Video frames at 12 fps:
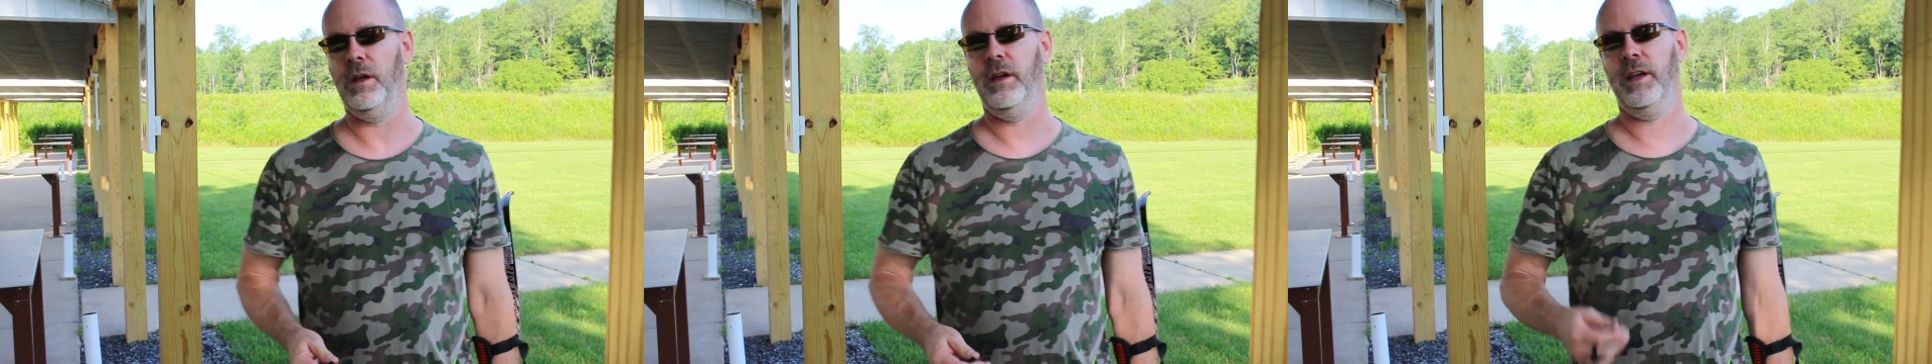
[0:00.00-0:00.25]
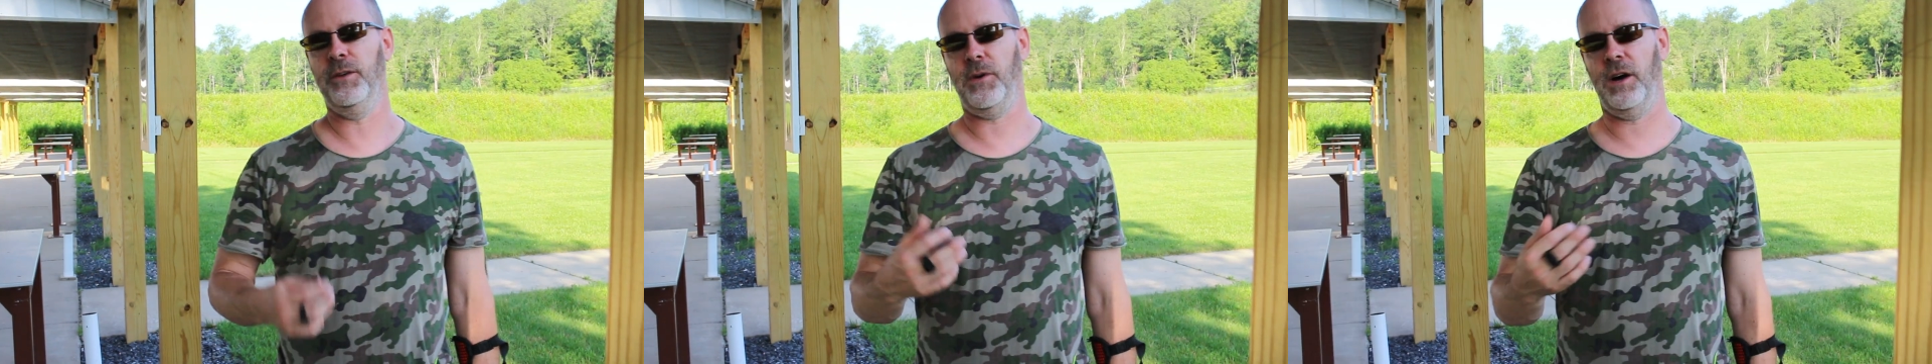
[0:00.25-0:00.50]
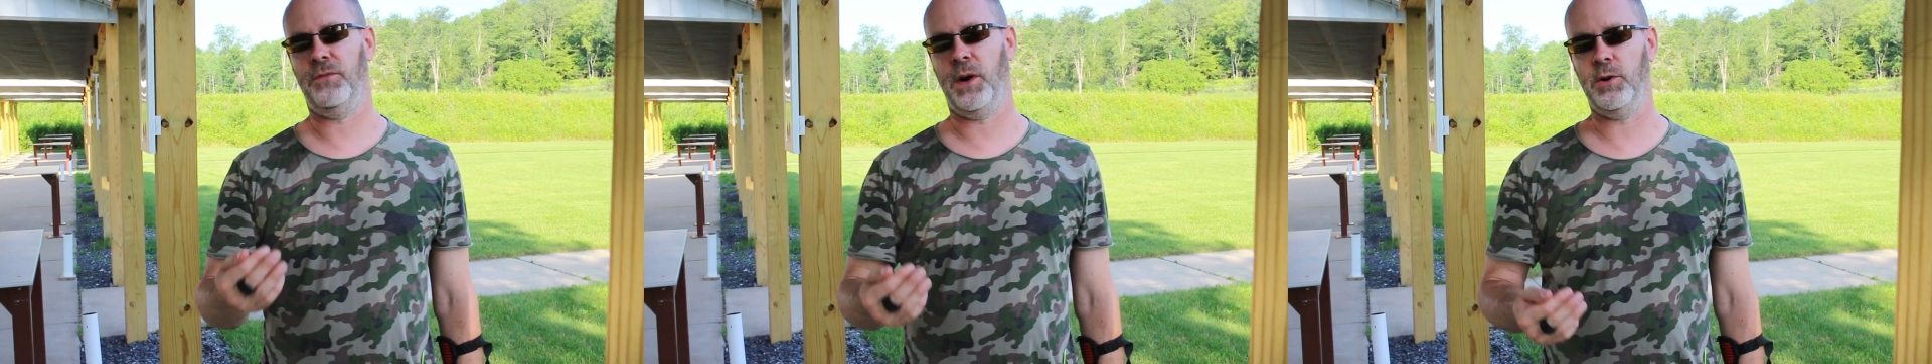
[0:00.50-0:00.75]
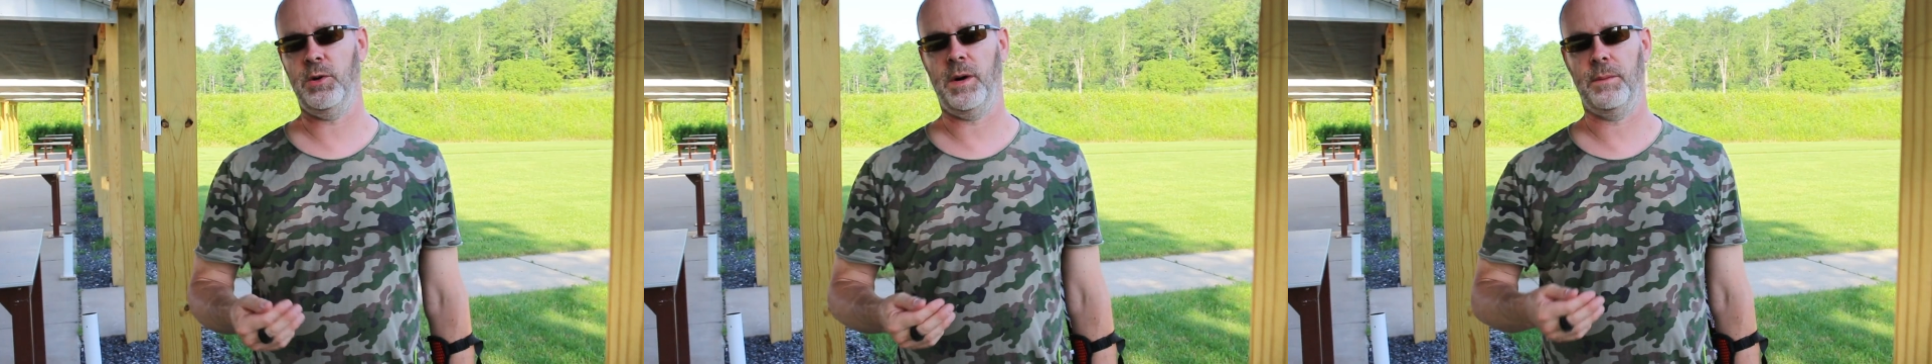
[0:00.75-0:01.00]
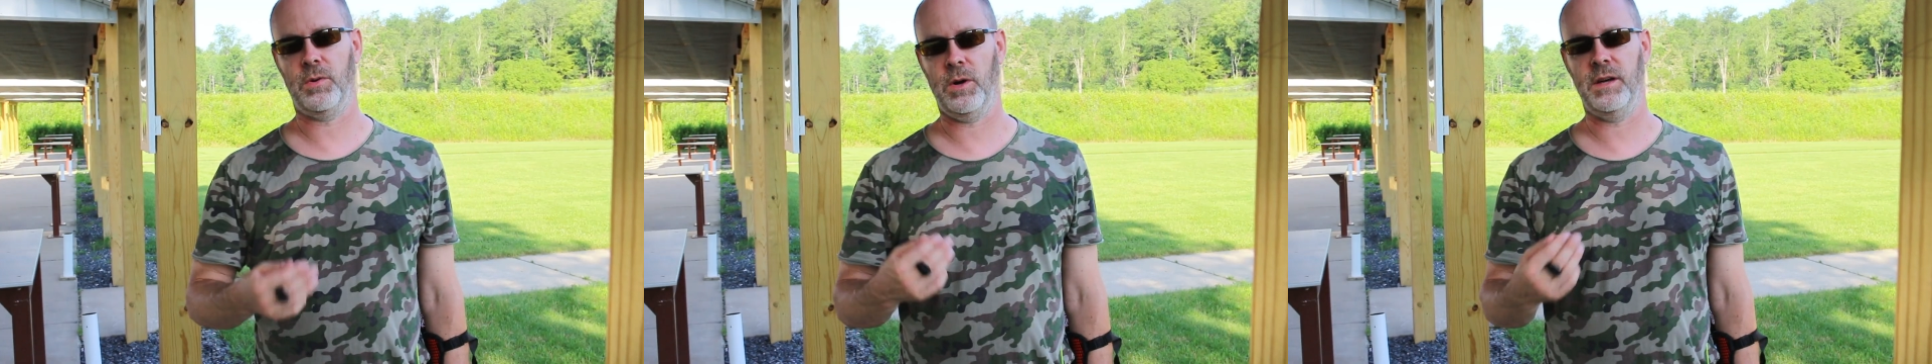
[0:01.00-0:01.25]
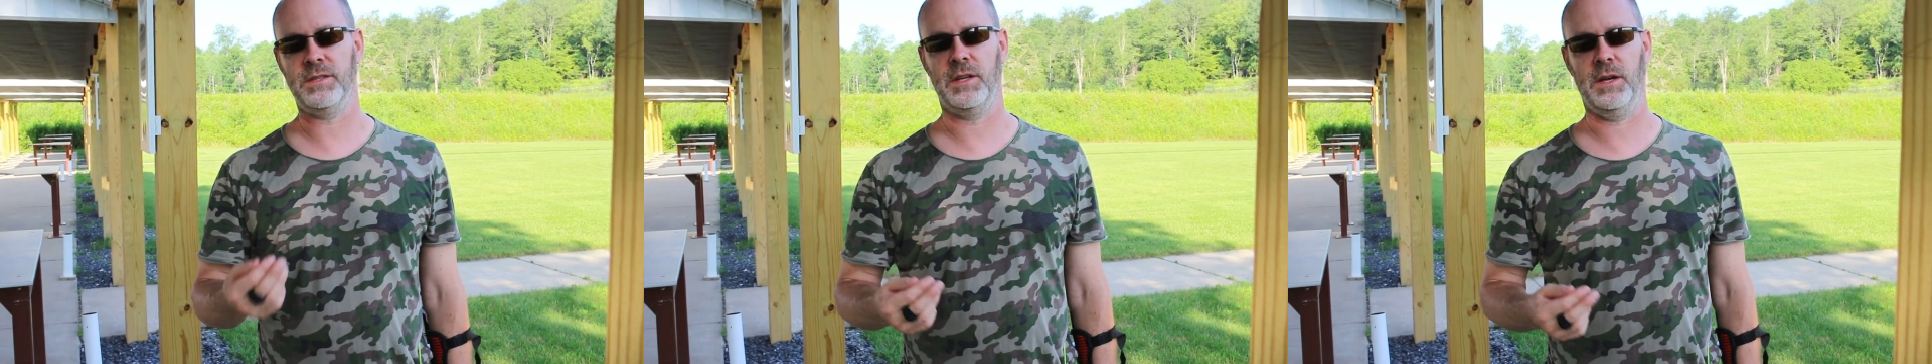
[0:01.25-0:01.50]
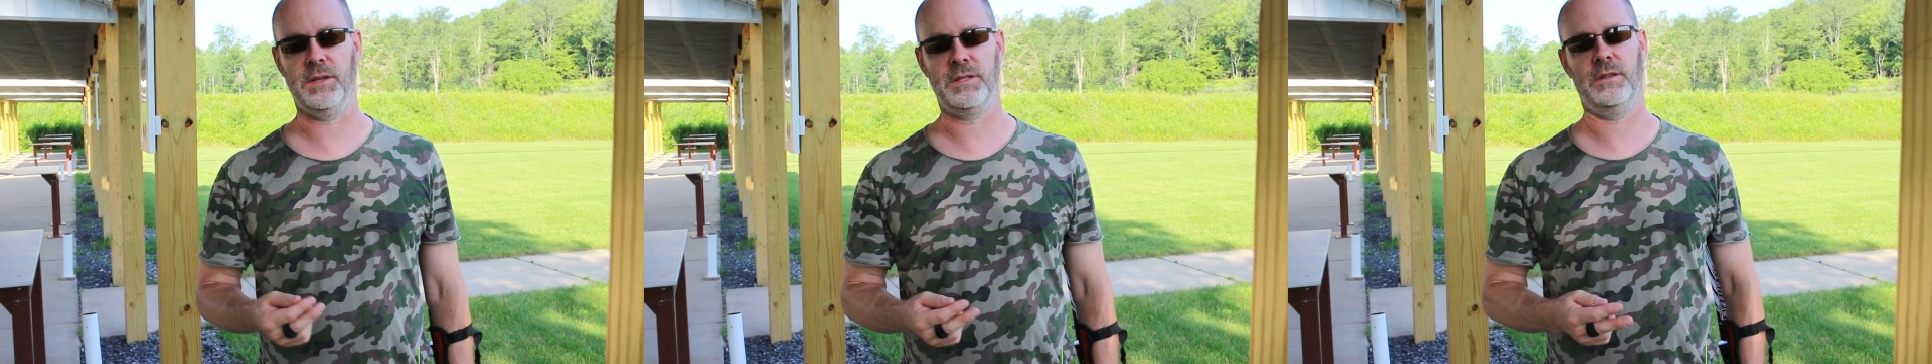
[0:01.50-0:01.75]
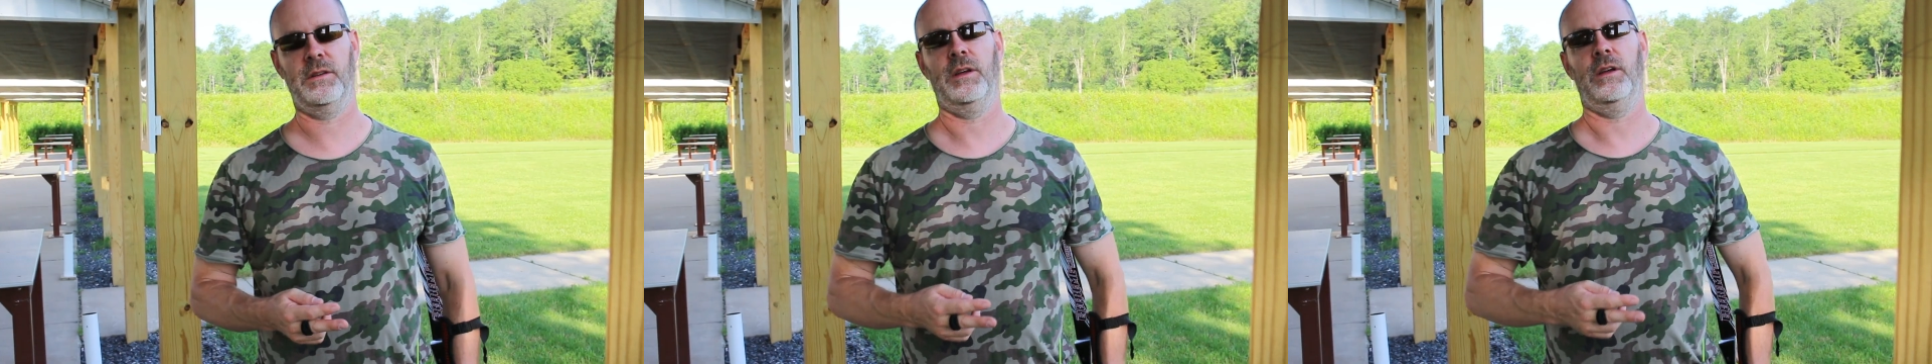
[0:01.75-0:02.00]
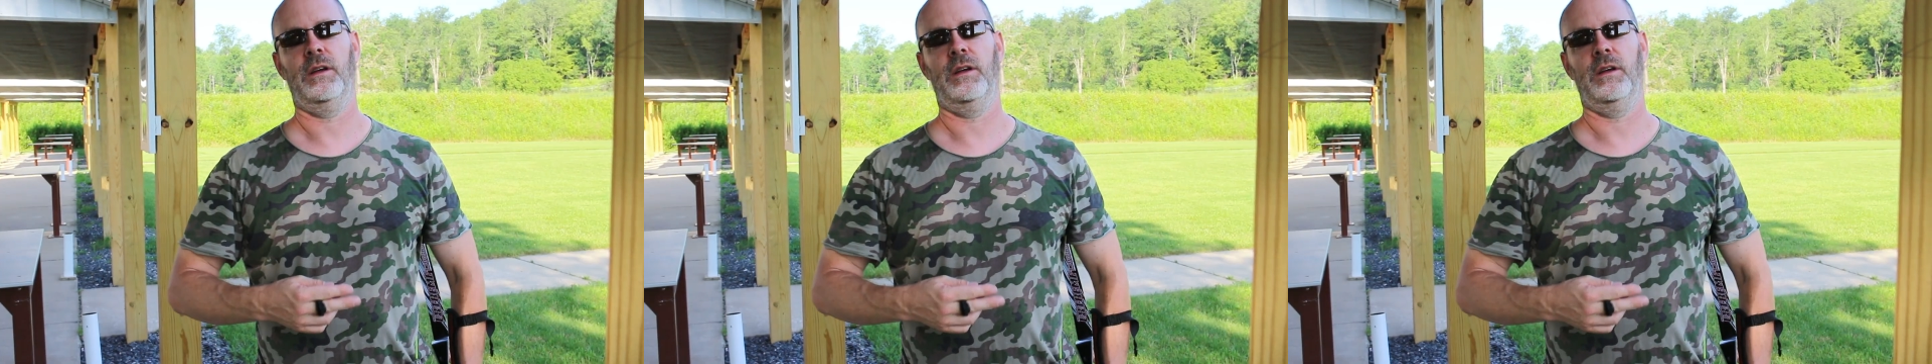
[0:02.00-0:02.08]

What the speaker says: If I follow my process,